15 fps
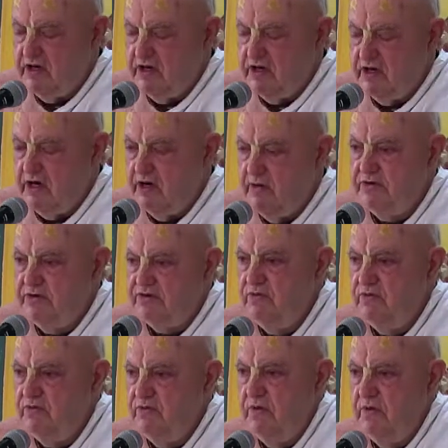So karma is
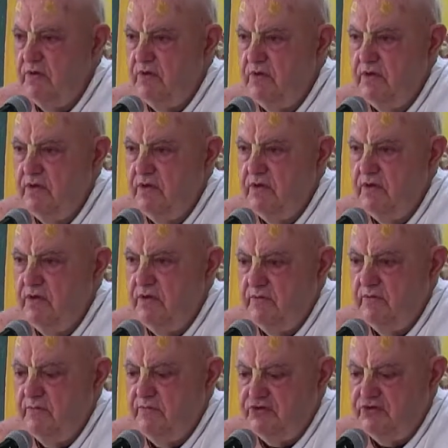the,
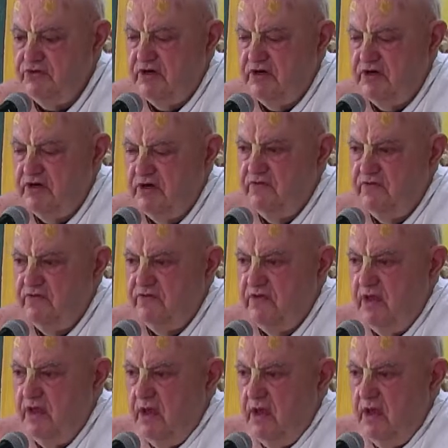the position of